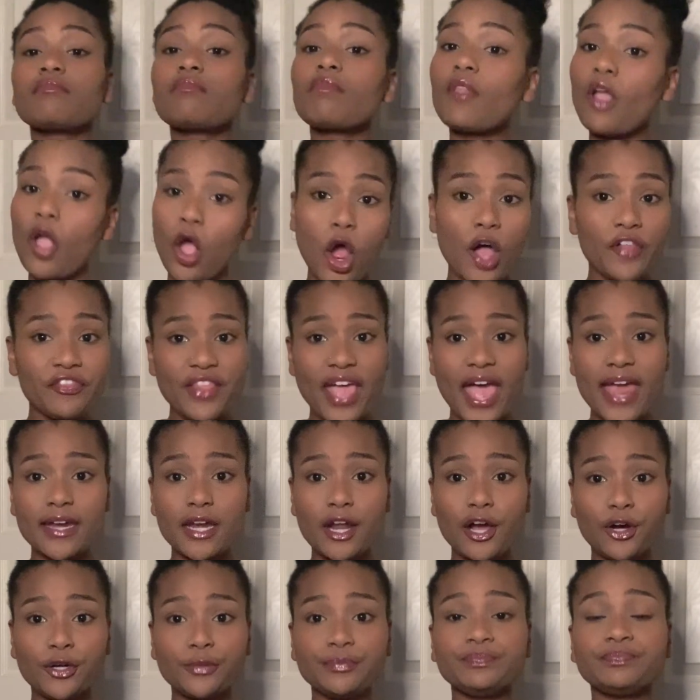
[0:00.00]
On that
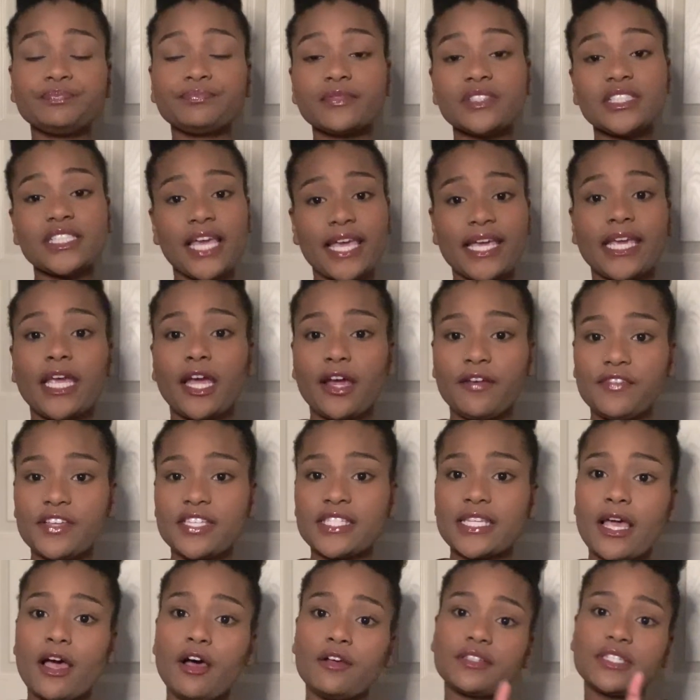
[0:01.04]
note, take care of
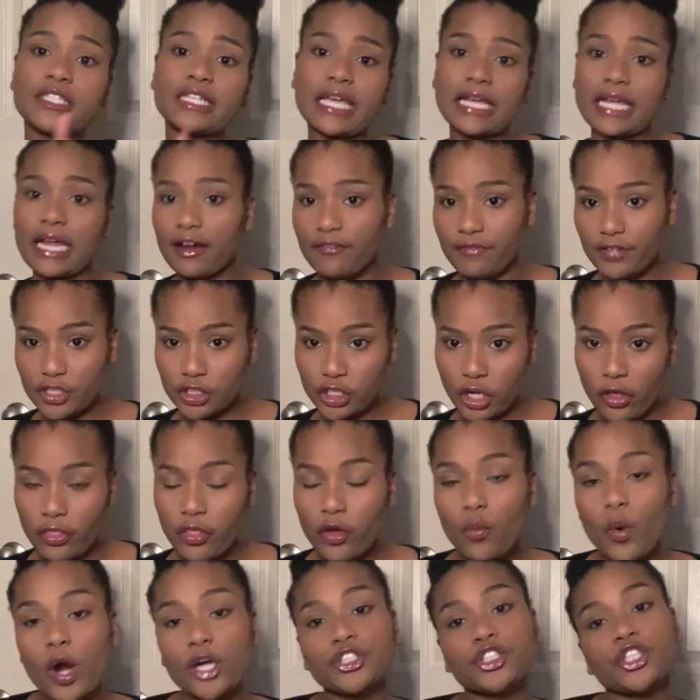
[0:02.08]
yourselves, take care of each other,
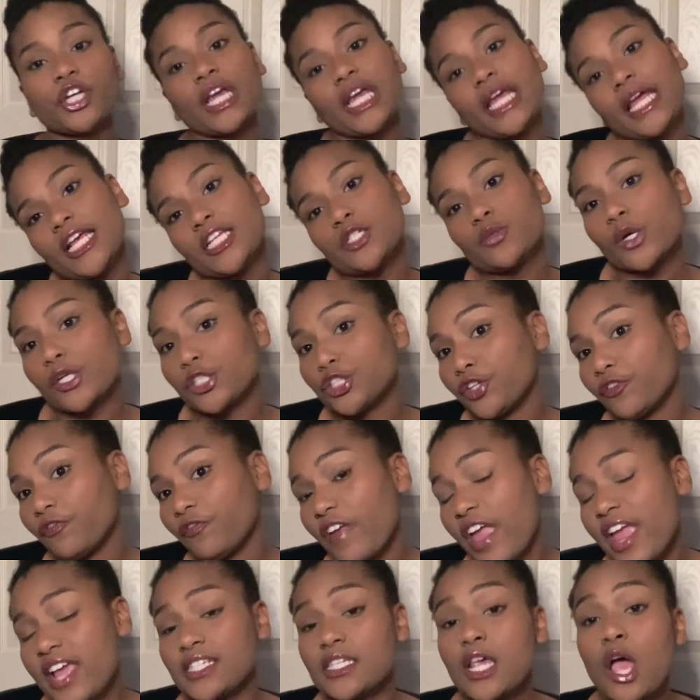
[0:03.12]
wash your hands, wash your
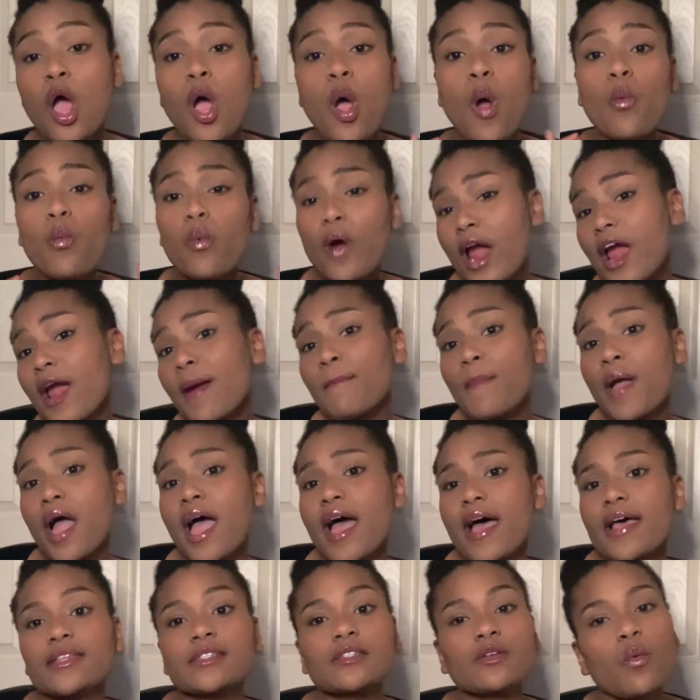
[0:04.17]
face, wear a
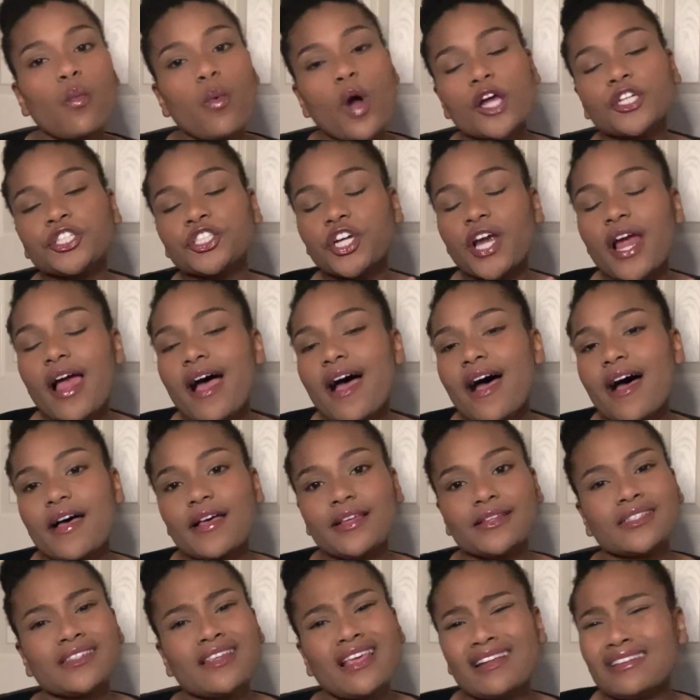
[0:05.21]
mask, wash your
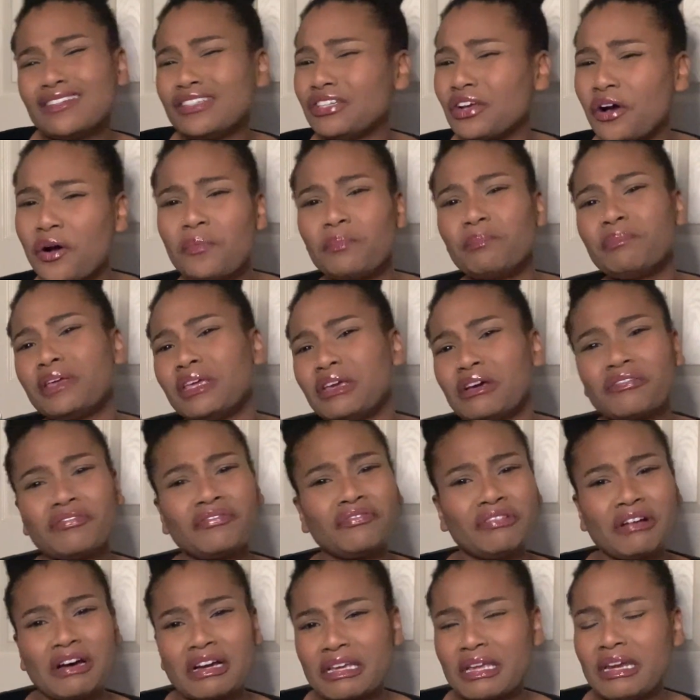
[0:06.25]
ass, and don't be a
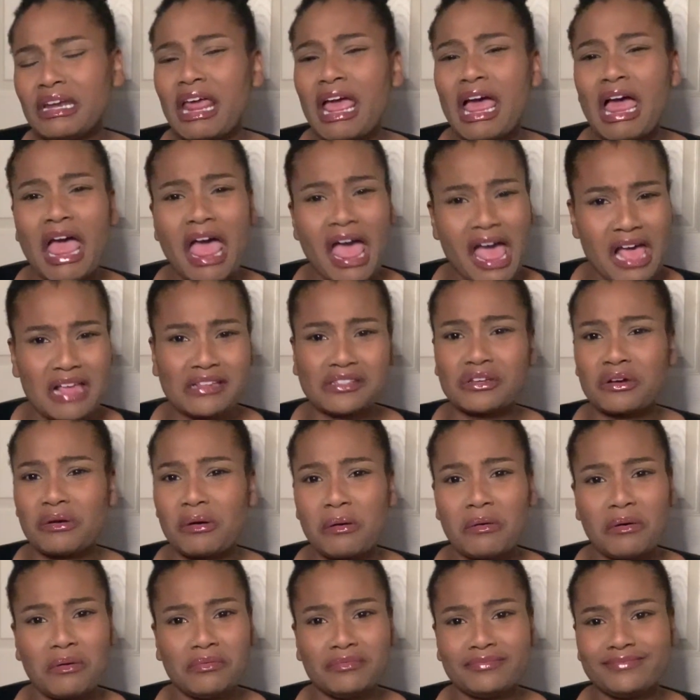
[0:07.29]
fucking
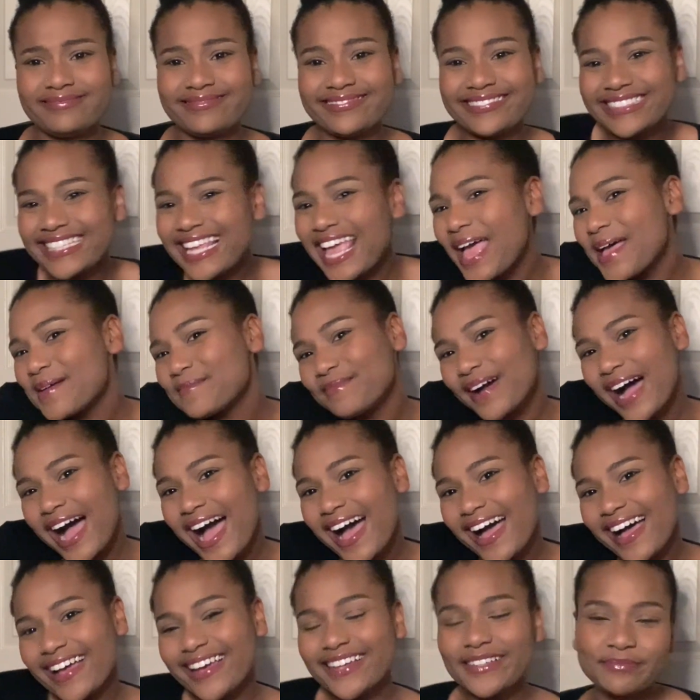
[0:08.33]
asshole.
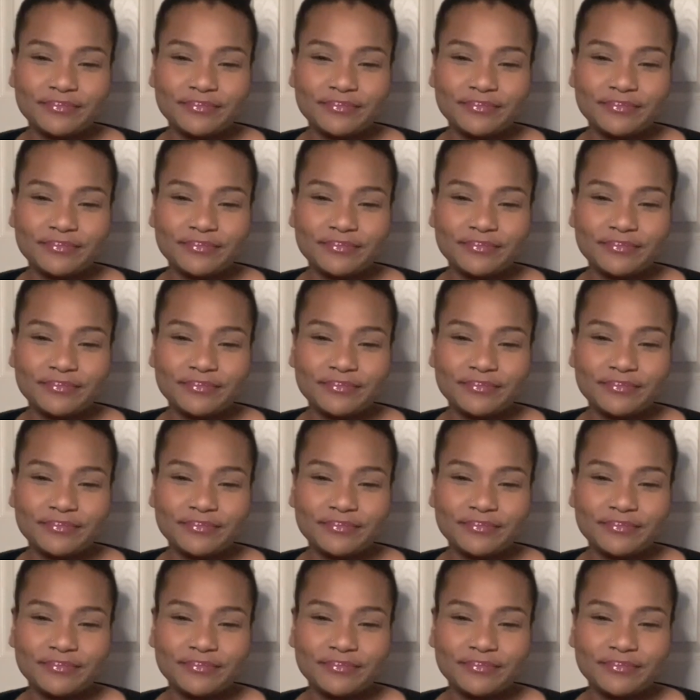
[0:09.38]
Bye.